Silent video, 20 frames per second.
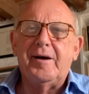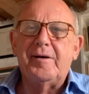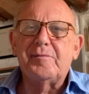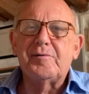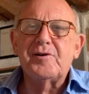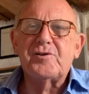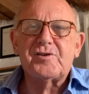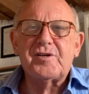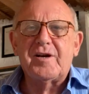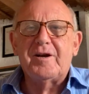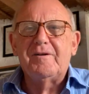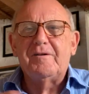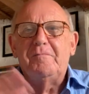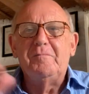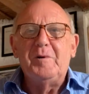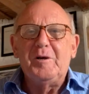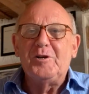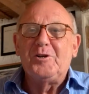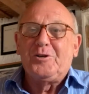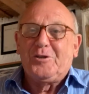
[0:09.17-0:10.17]
which I
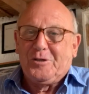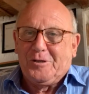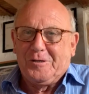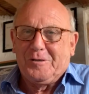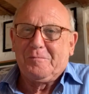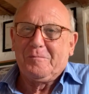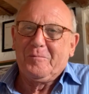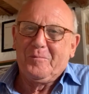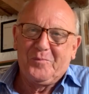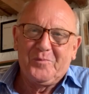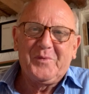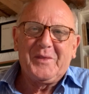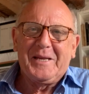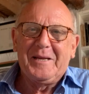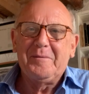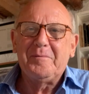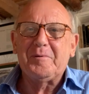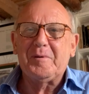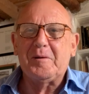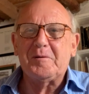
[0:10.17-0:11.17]
mentioned
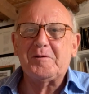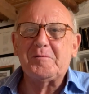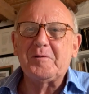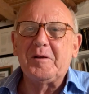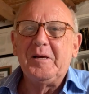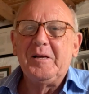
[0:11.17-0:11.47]
perhaps